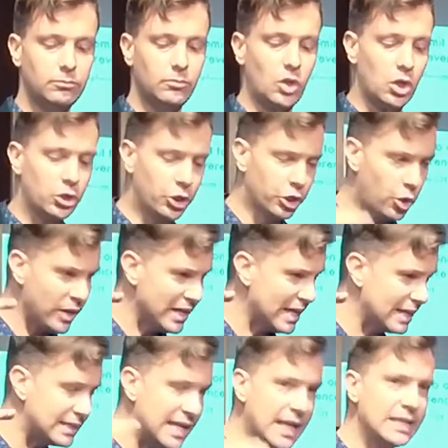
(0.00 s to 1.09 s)
you're going to get
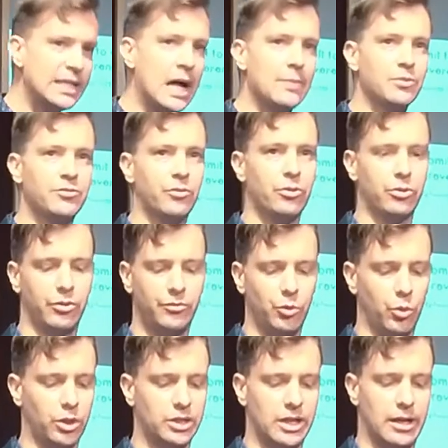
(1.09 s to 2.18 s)
10 times further if you work
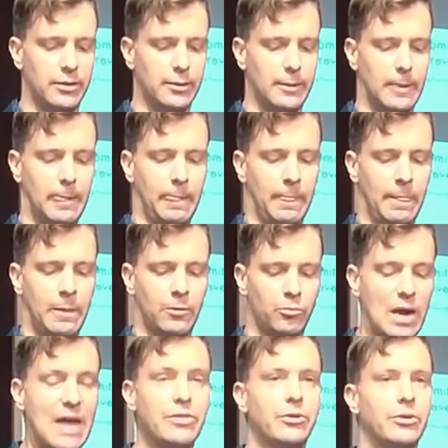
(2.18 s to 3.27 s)
together
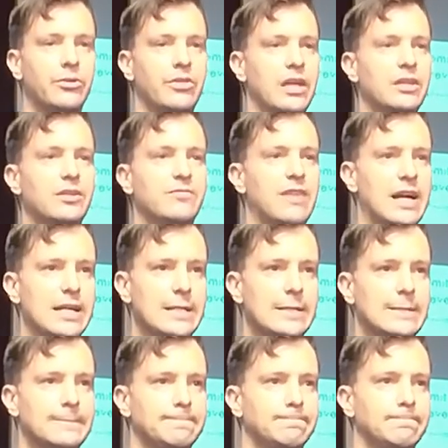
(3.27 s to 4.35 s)
rather than divided.
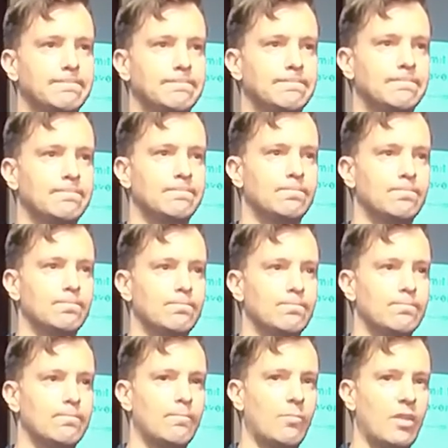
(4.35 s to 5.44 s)

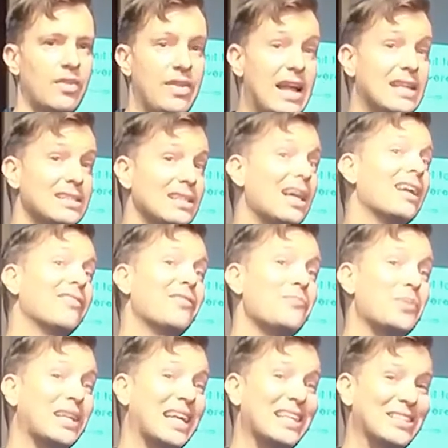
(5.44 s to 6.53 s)
And that has a lot of
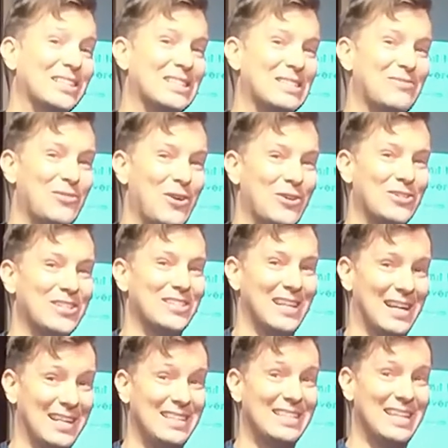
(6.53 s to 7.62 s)
implications for our society
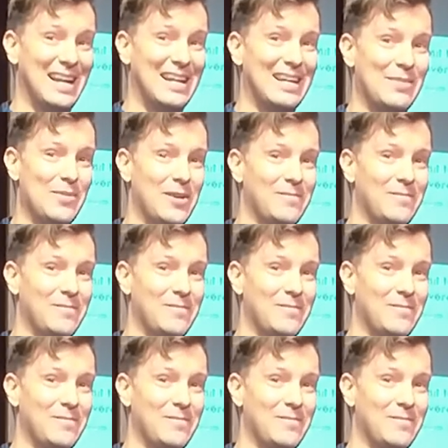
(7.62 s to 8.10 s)
today. Amen?